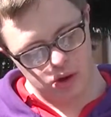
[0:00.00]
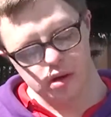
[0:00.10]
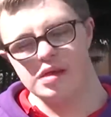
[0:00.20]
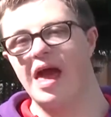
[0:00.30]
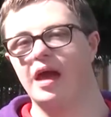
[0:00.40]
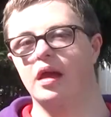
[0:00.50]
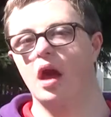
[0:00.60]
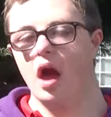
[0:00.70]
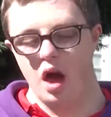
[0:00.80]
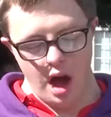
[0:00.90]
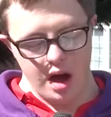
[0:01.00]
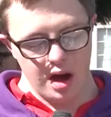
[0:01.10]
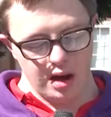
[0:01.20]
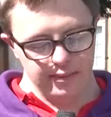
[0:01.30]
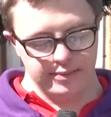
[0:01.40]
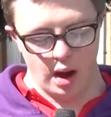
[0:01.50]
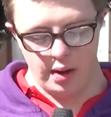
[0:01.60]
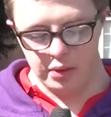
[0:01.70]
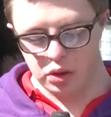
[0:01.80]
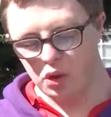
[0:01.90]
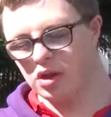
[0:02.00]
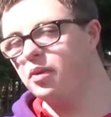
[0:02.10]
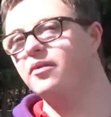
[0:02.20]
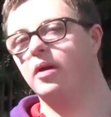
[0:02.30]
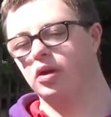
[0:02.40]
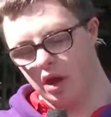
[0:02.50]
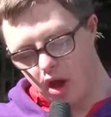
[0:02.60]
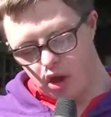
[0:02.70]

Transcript: Today, I've come to a swimmers